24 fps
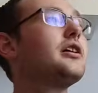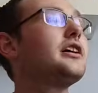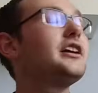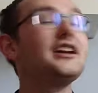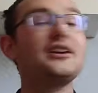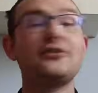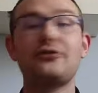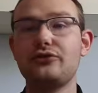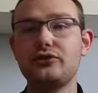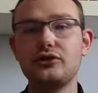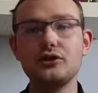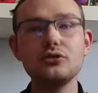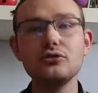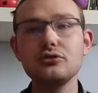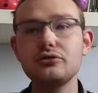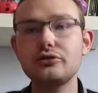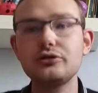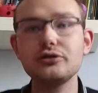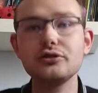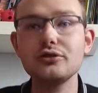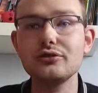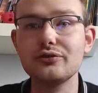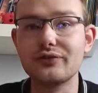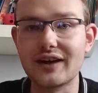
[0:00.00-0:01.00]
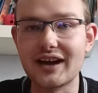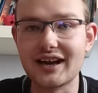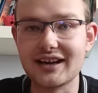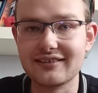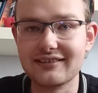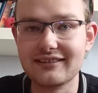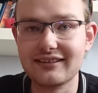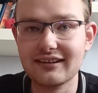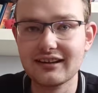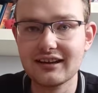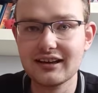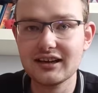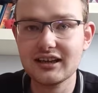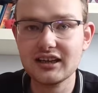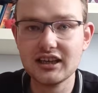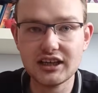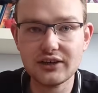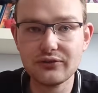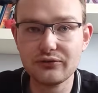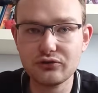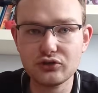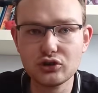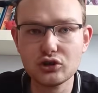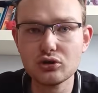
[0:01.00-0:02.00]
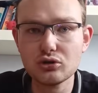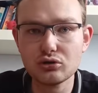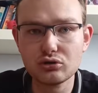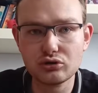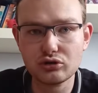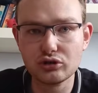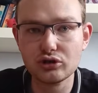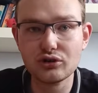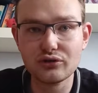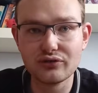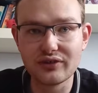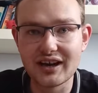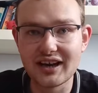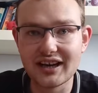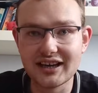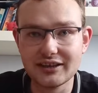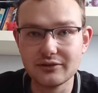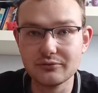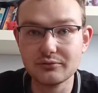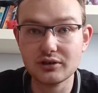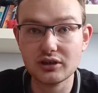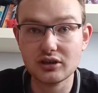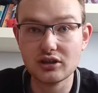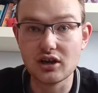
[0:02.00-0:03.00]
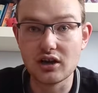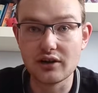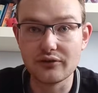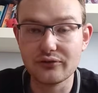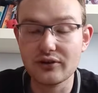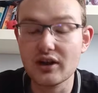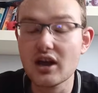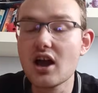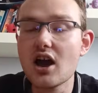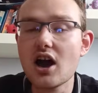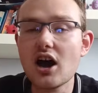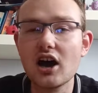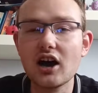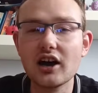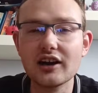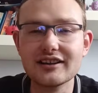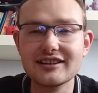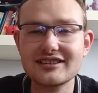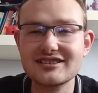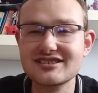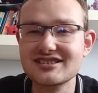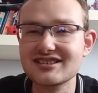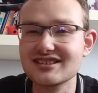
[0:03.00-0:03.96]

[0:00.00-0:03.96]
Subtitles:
If you do that in real life, I